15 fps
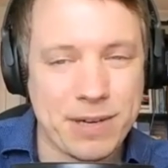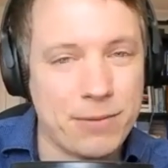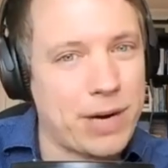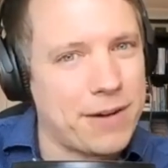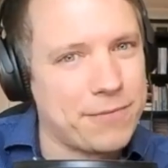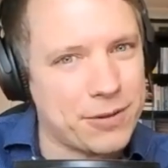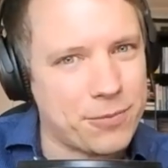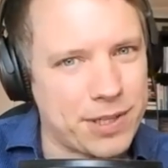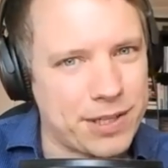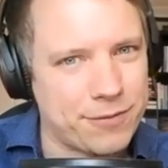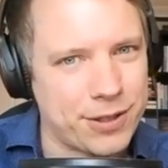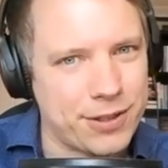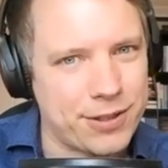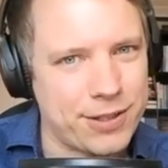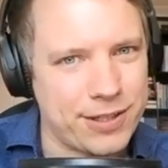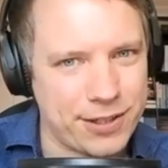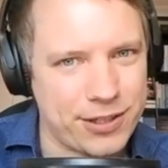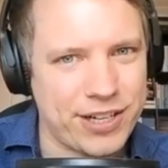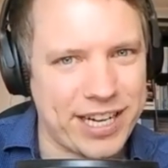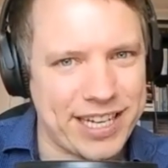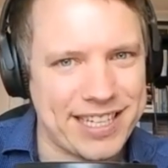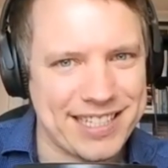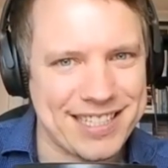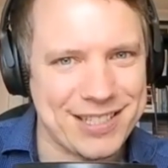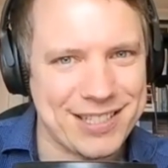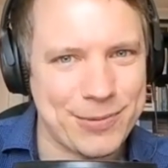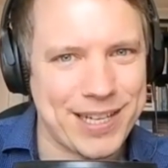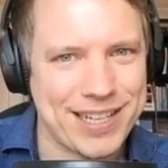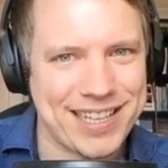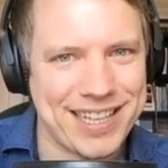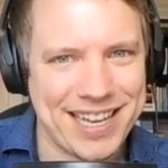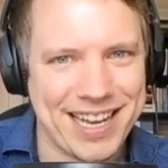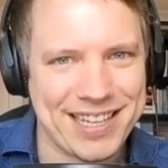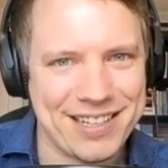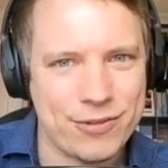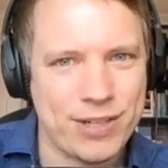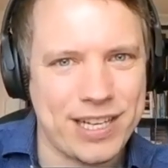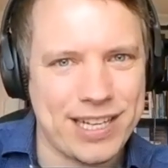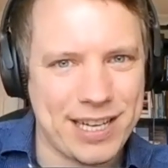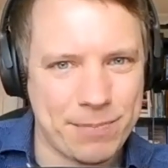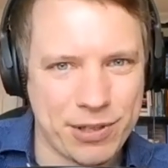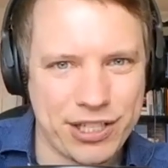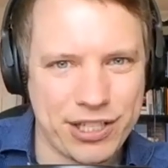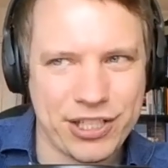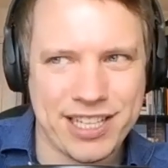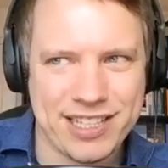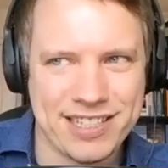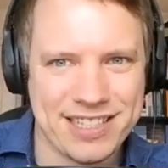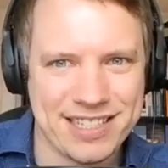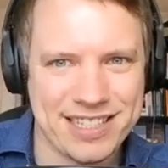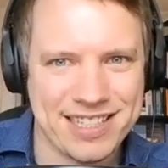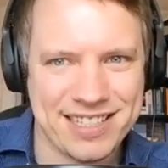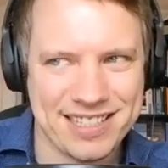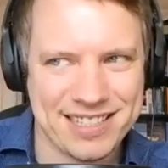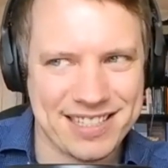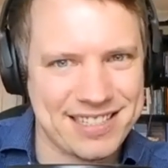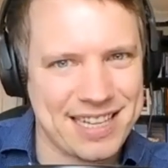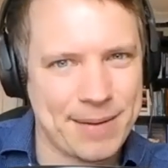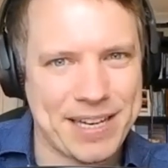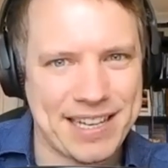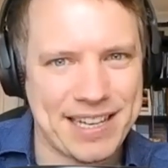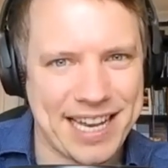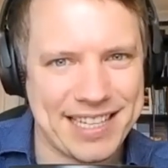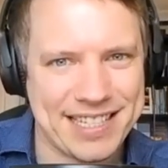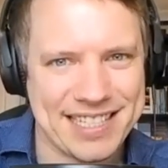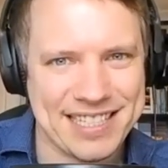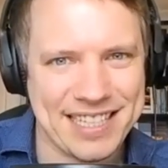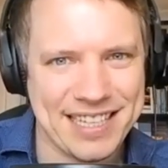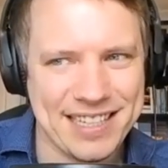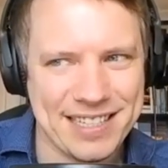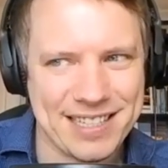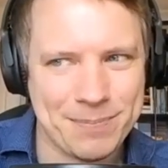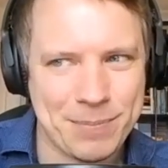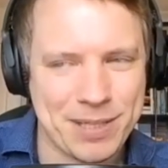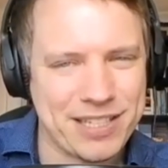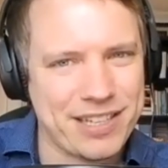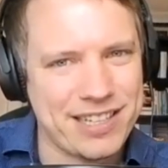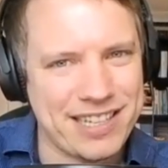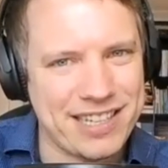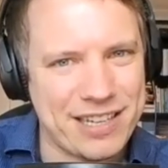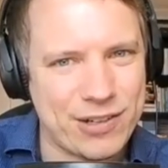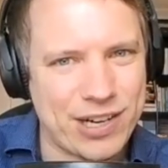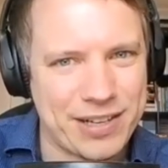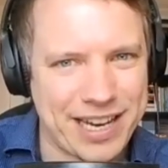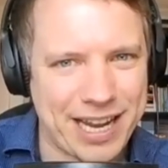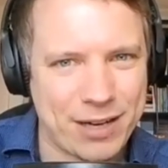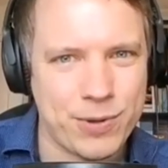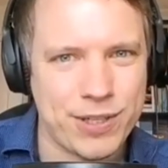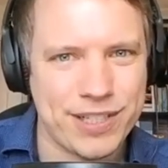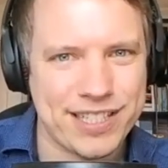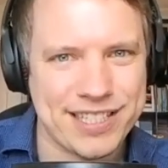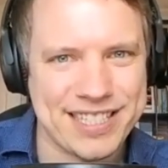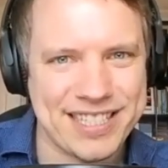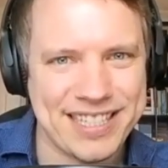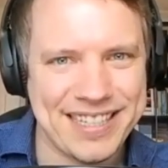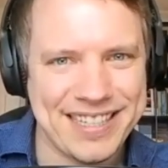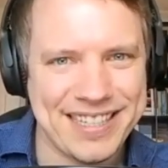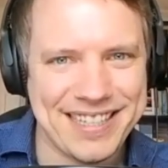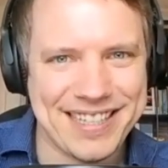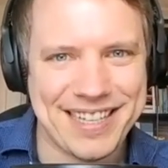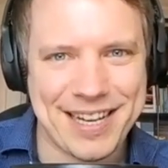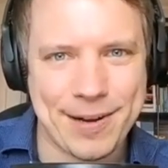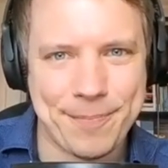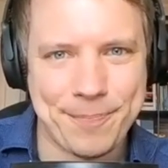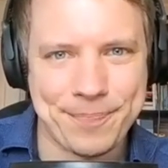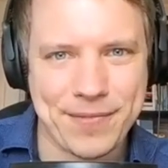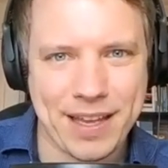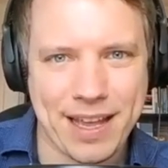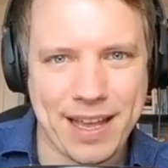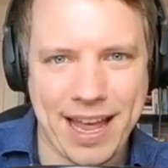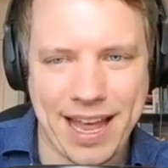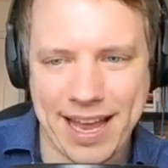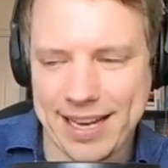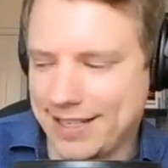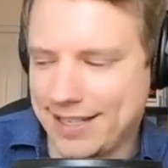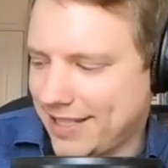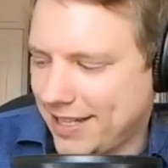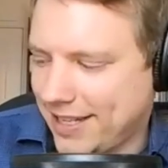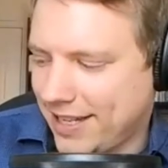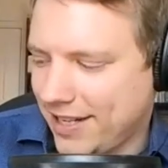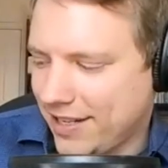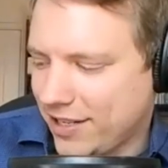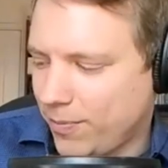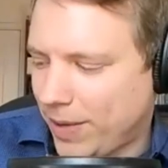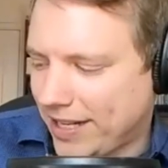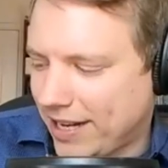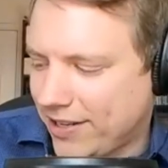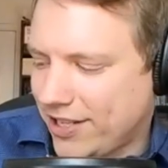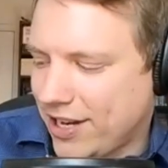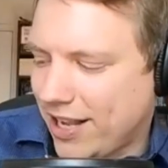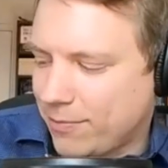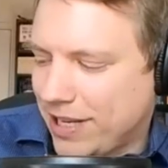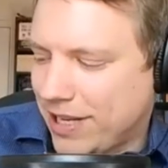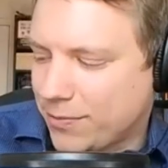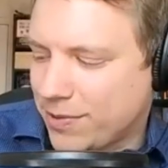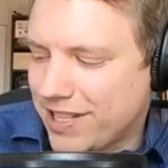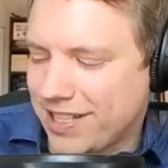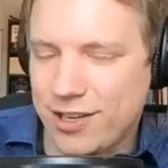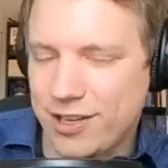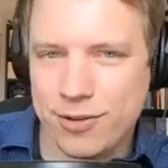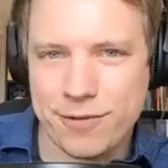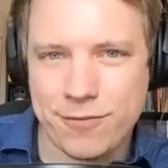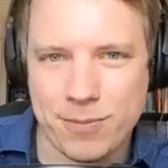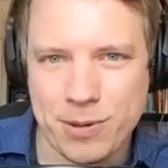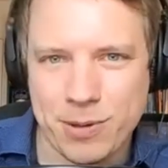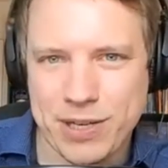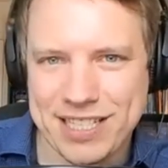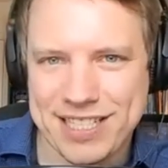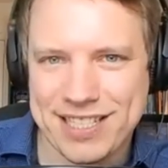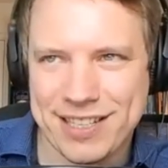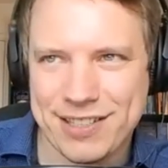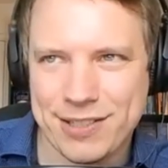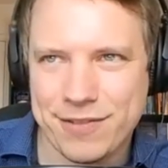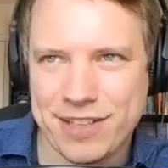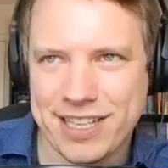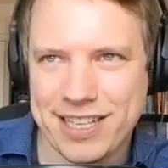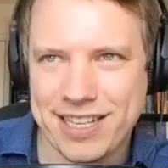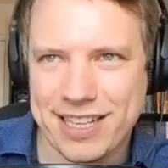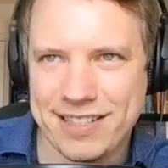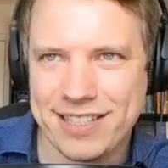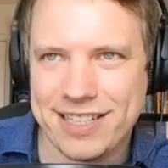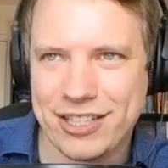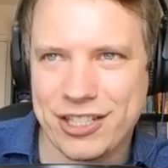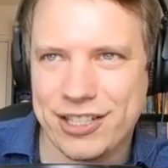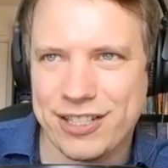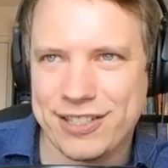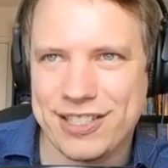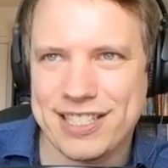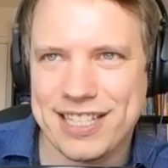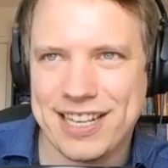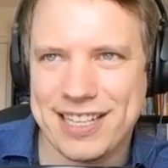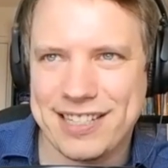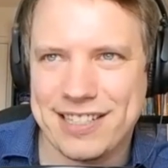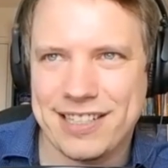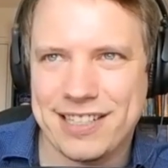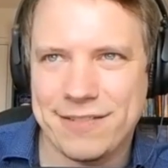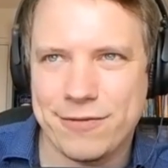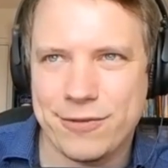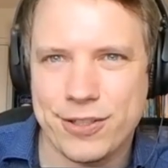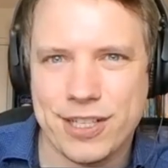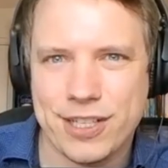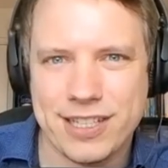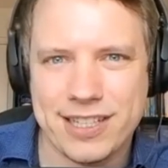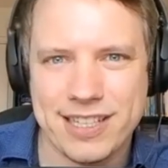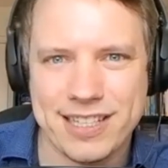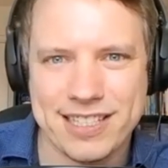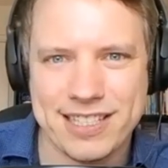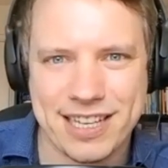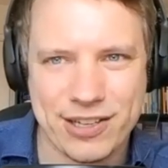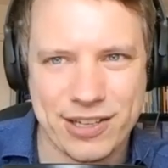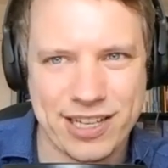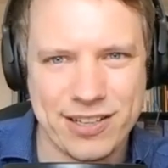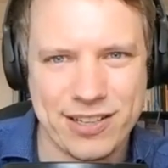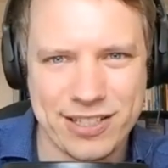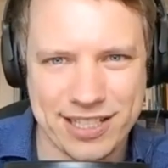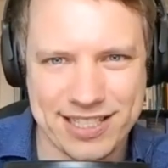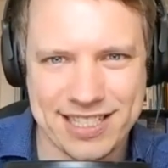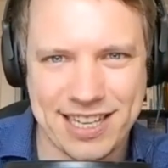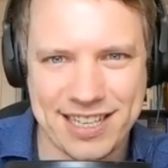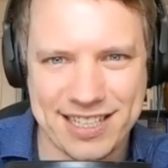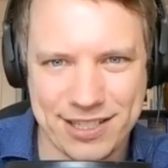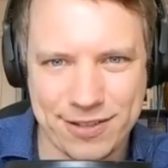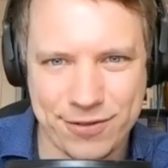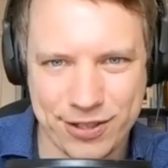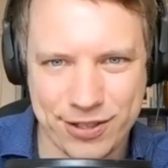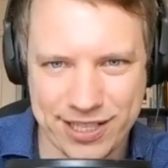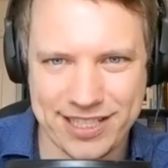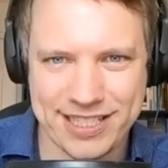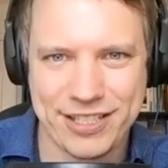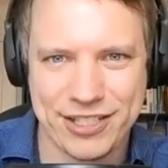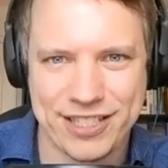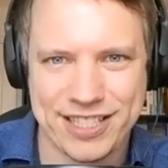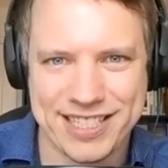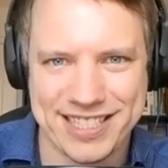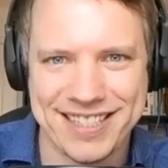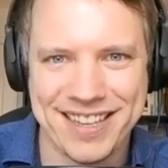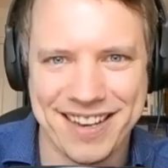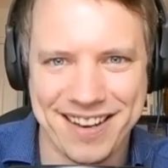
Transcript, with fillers: My wife did one of your trainings as well, and really appreciated the the systemic lens, particularly around networks. Um, and uh, you might help me out with it. You're the former president of the International Society for the Psychoanalytic Study of Organizations.